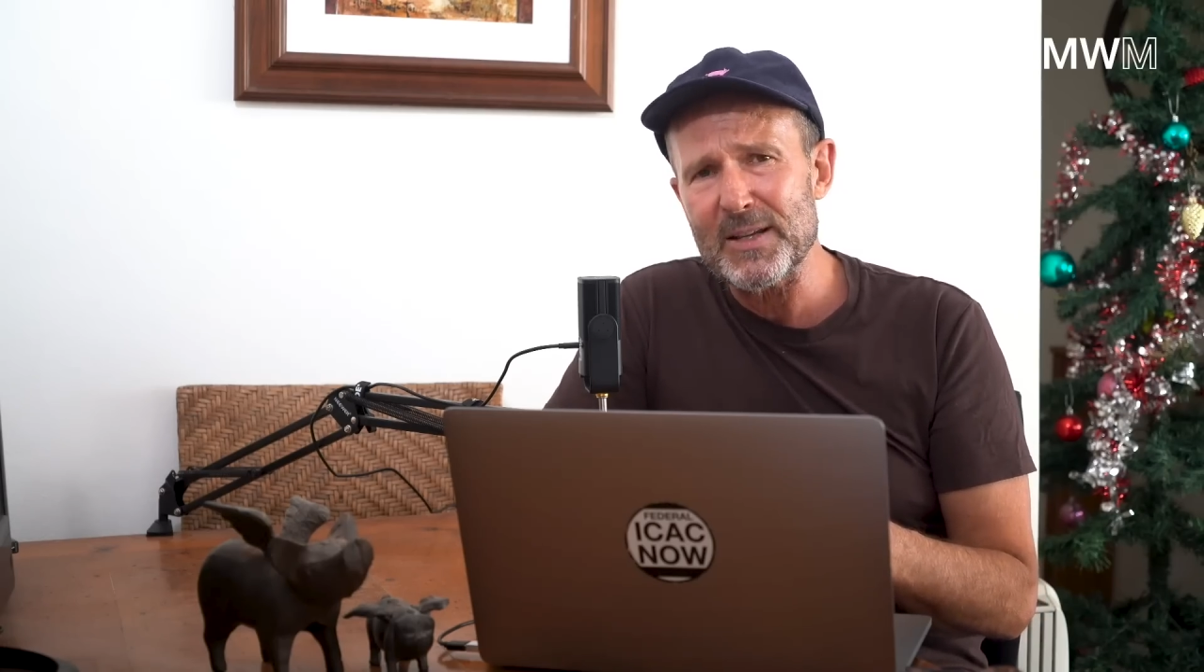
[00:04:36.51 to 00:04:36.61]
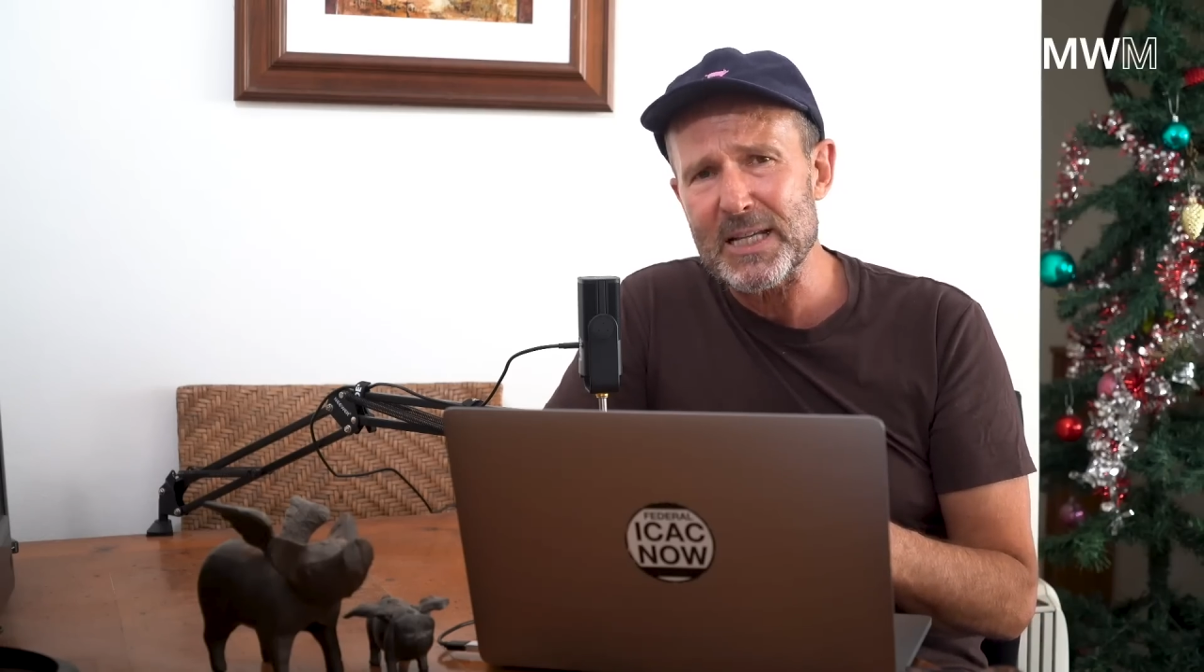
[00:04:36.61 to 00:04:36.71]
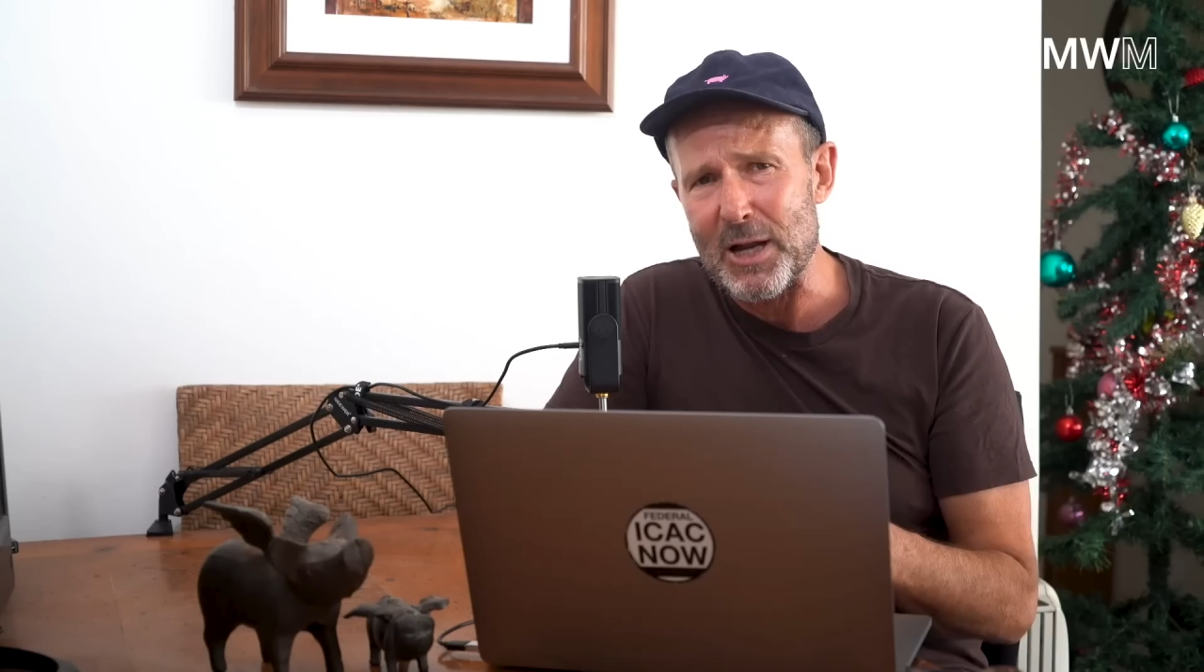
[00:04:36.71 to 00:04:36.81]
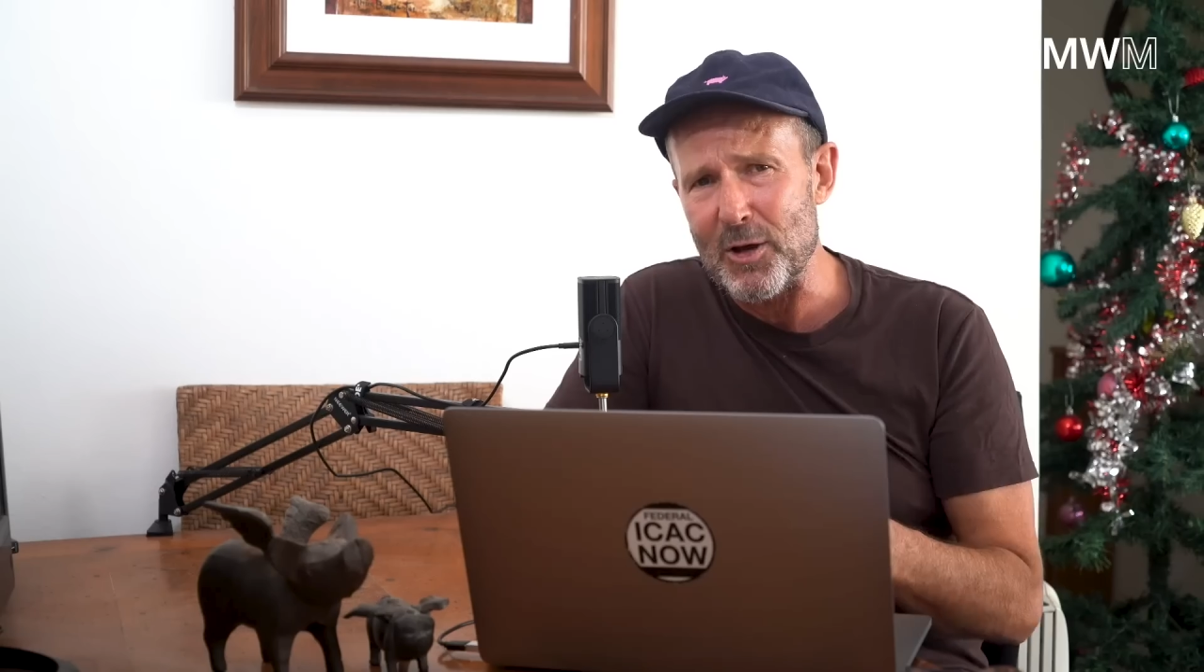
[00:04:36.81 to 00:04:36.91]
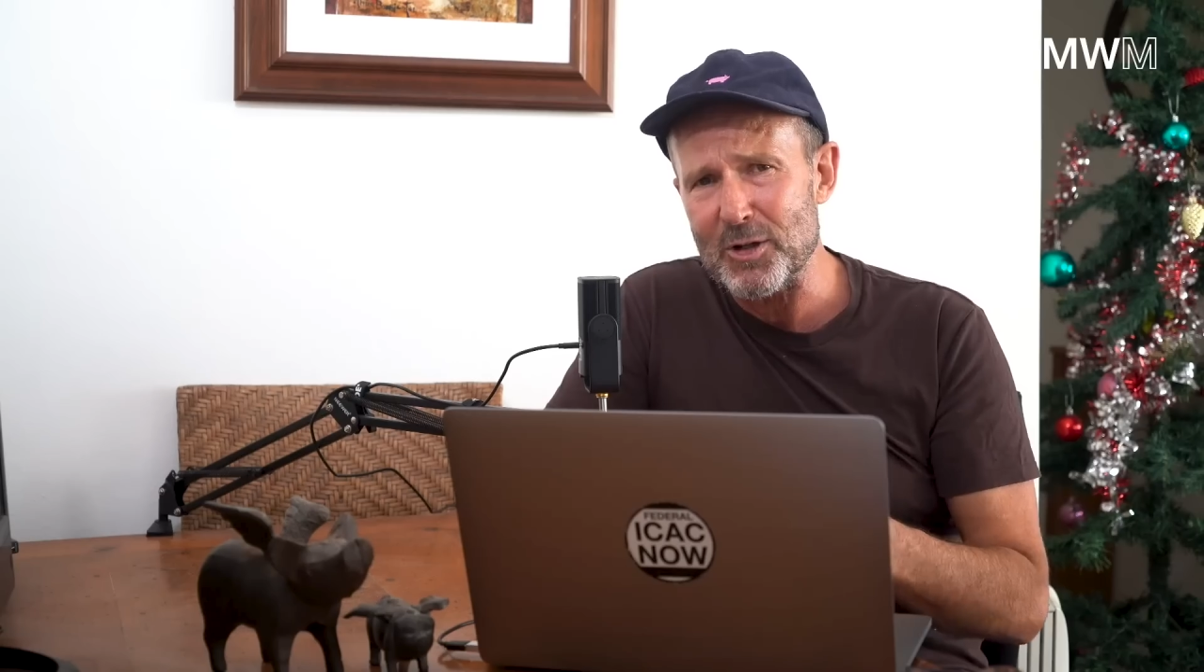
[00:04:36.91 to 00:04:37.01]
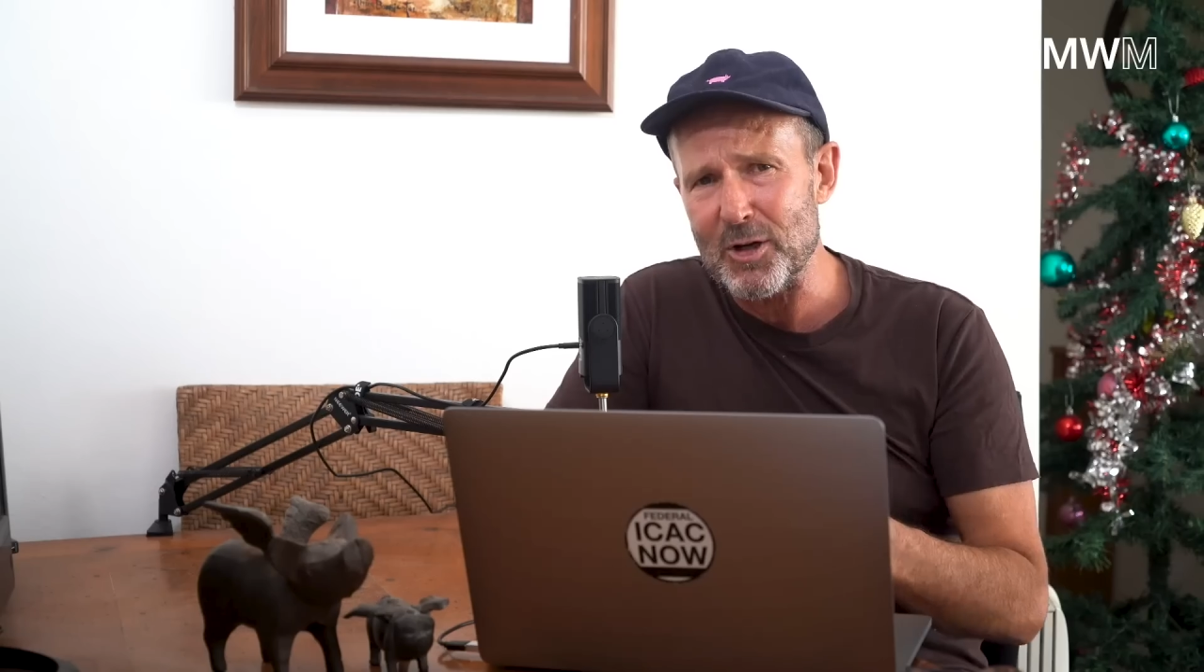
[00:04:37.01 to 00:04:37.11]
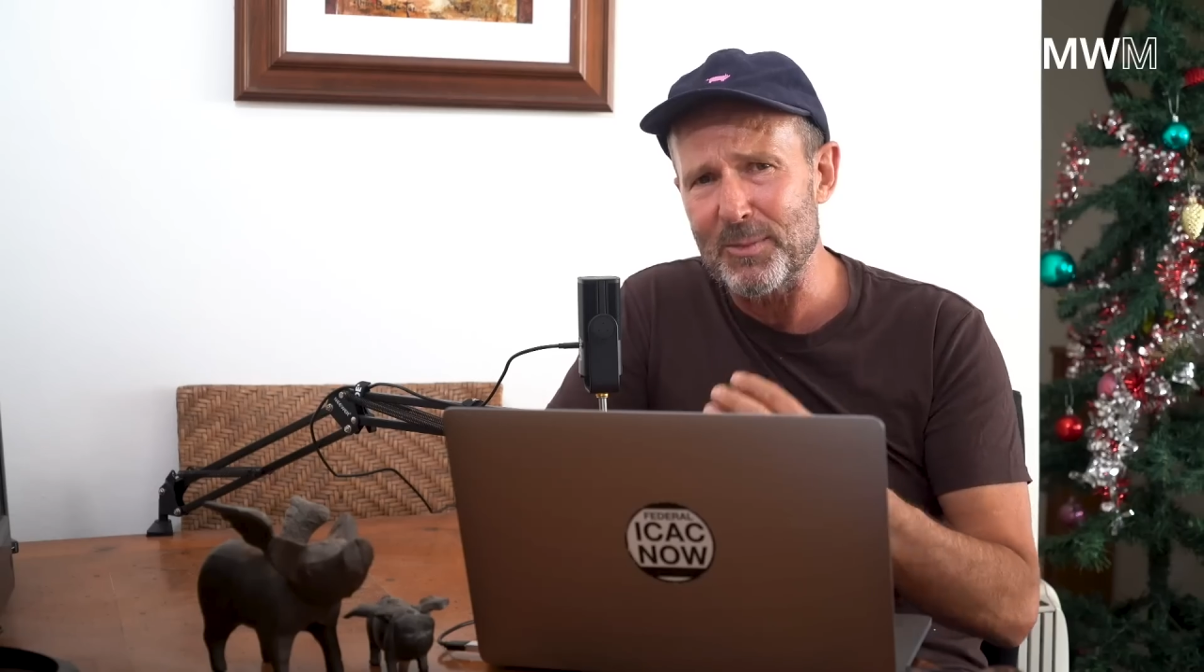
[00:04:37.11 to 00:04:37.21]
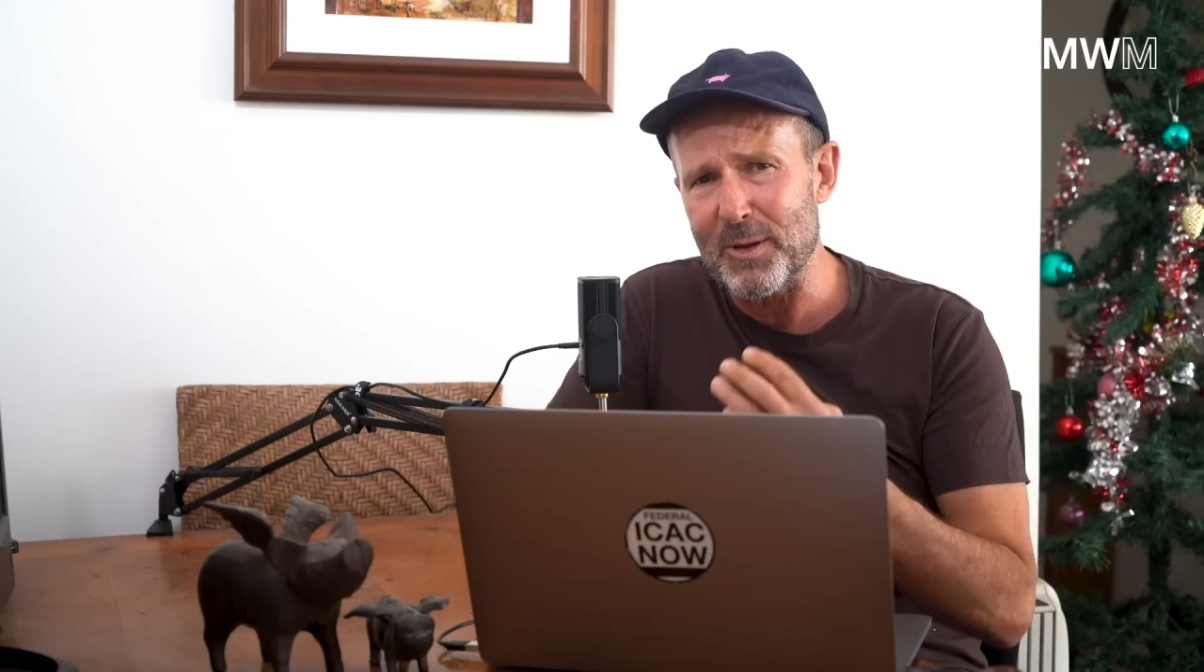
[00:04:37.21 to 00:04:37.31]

a snow job,